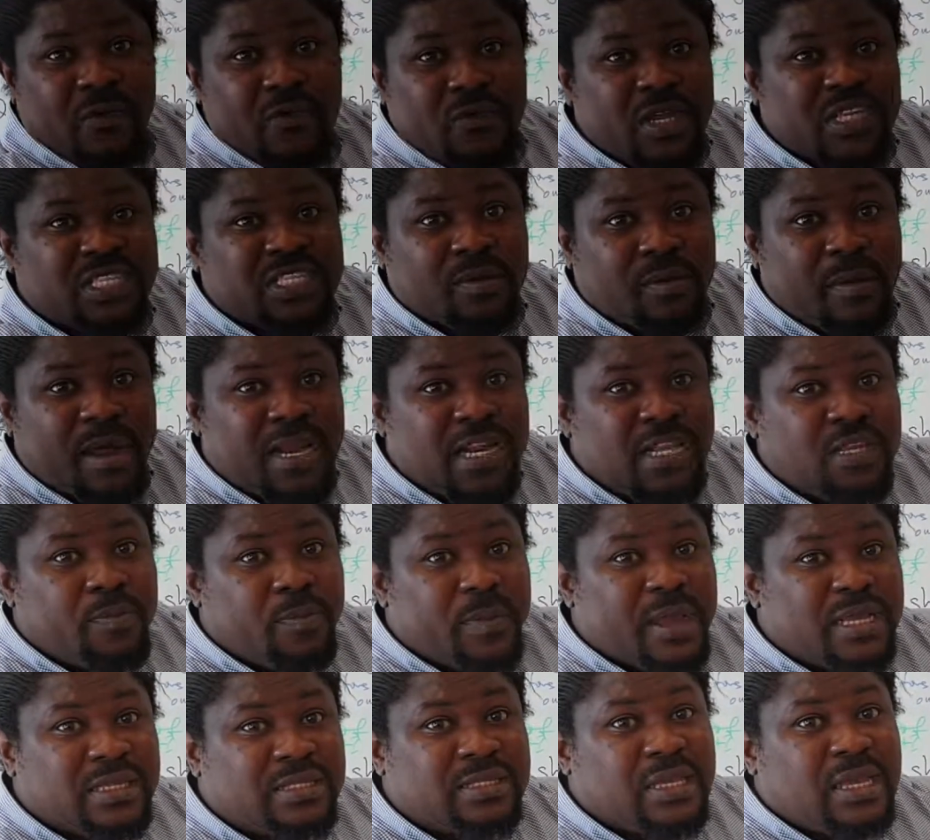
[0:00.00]
risk
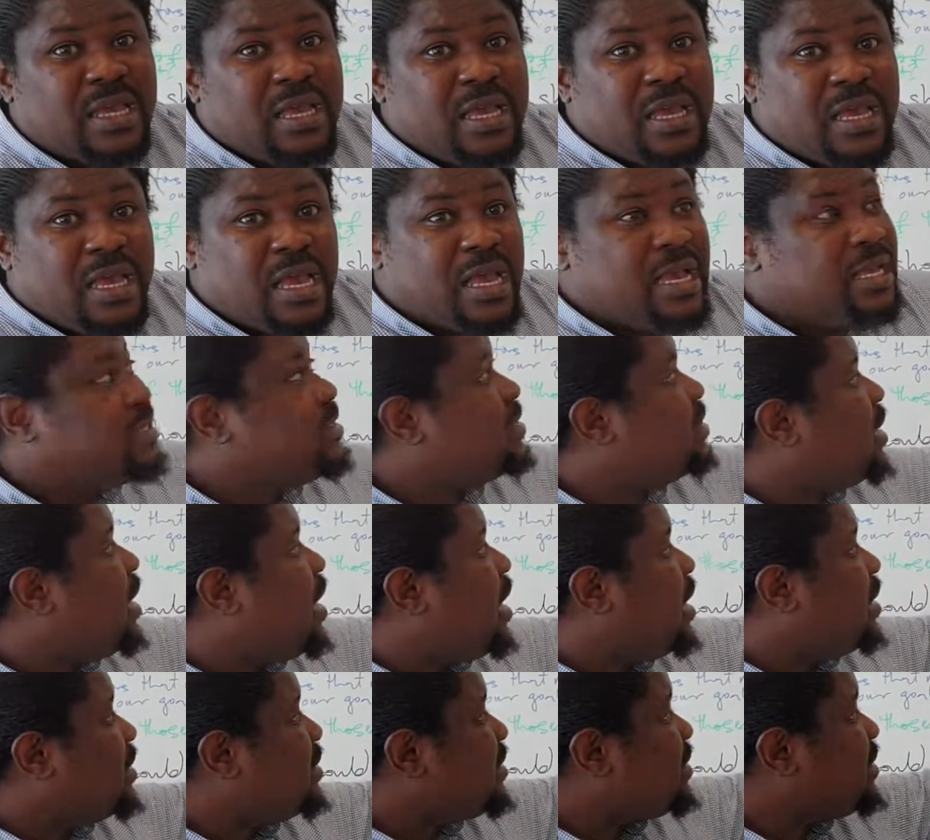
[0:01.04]
management is
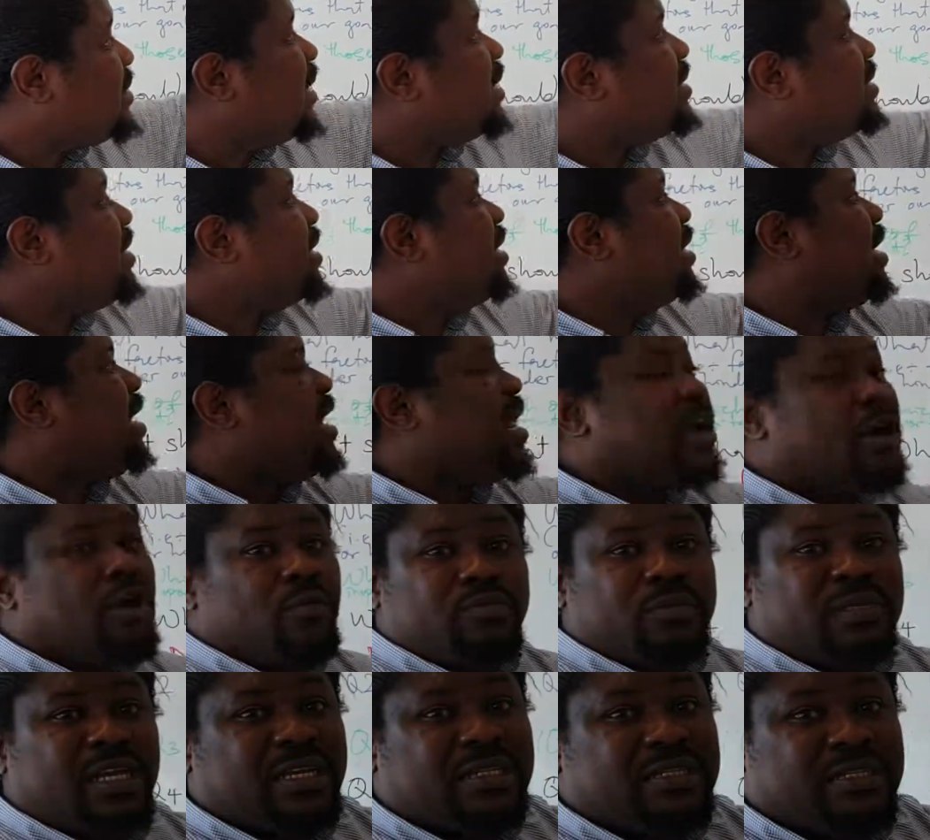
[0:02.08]
setting clear
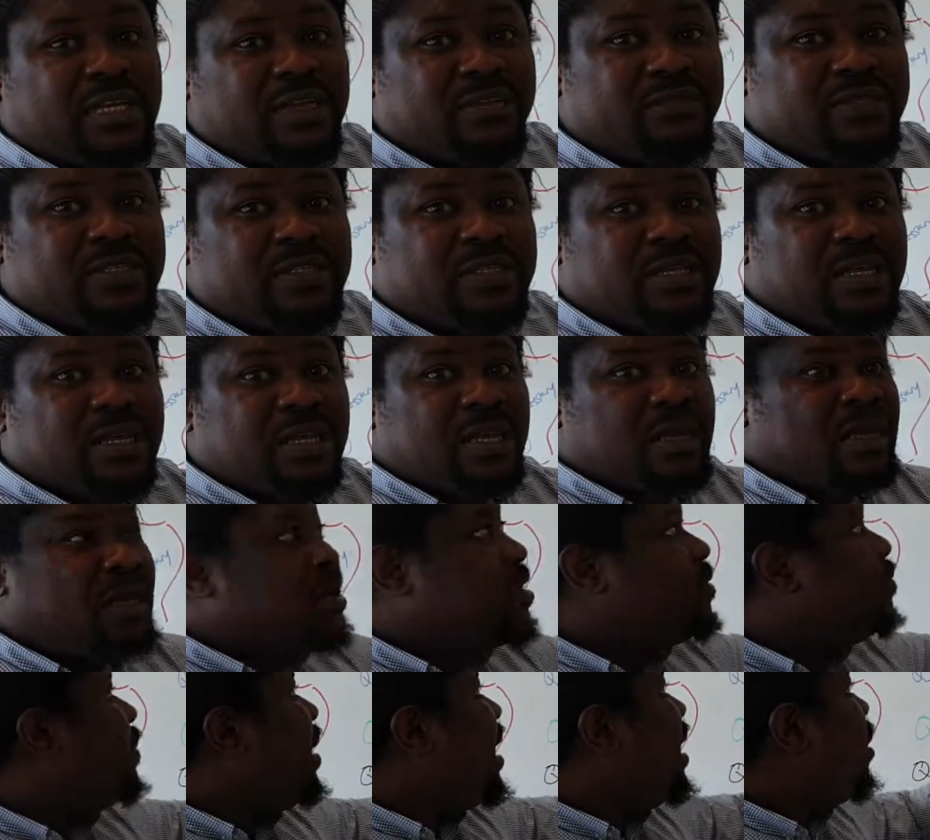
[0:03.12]
objectives
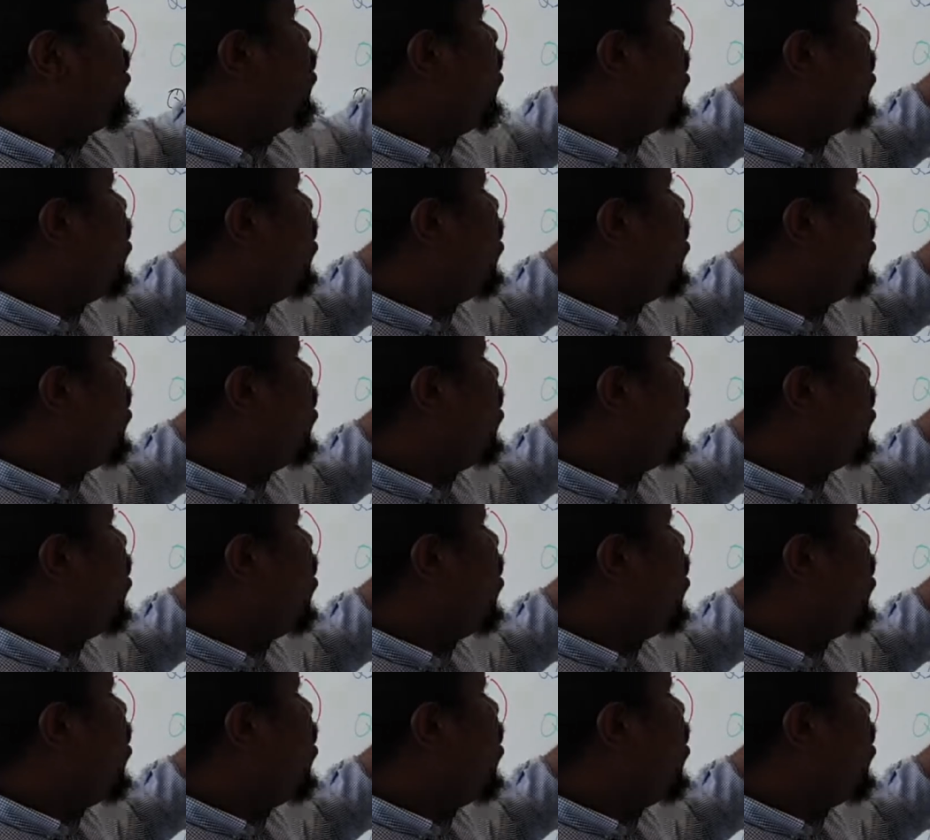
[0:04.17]
by